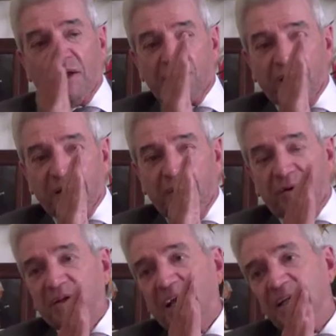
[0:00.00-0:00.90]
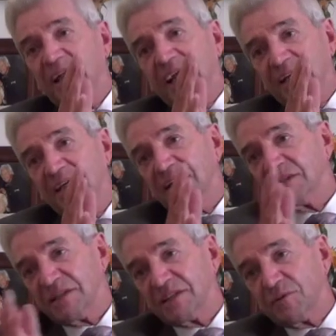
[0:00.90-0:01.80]
try to keep it a tight 90
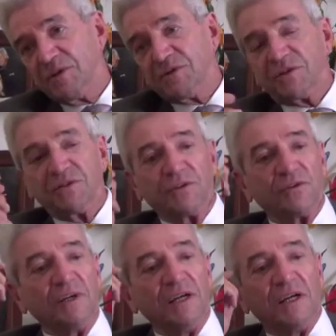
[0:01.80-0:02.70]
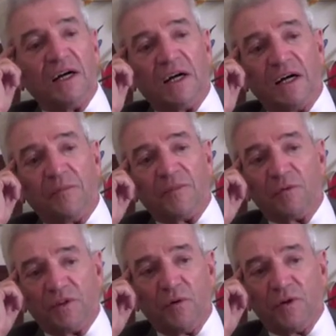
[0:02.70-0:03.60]
because that's what you should do um,
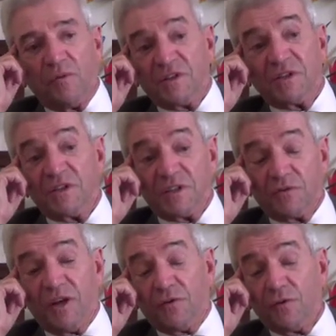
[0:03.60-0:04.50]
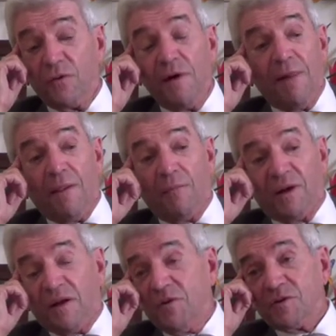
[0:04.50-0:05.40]
with no intermission, just straight through.
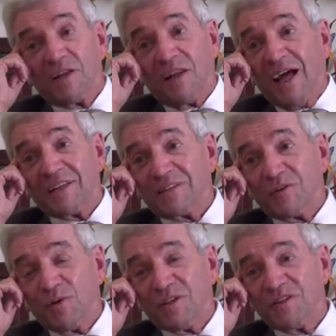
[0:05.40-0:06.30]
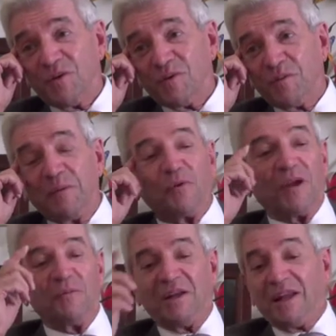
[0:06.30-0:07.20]
But there's a lot of stories, you know, when people
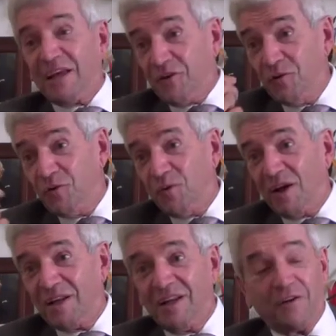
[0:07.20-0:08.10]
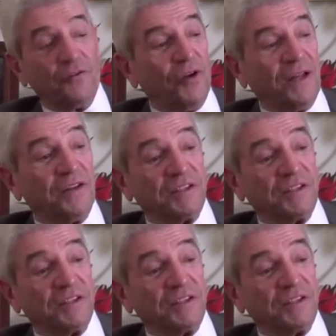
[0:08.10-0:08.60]
get me like you do on an interview like this,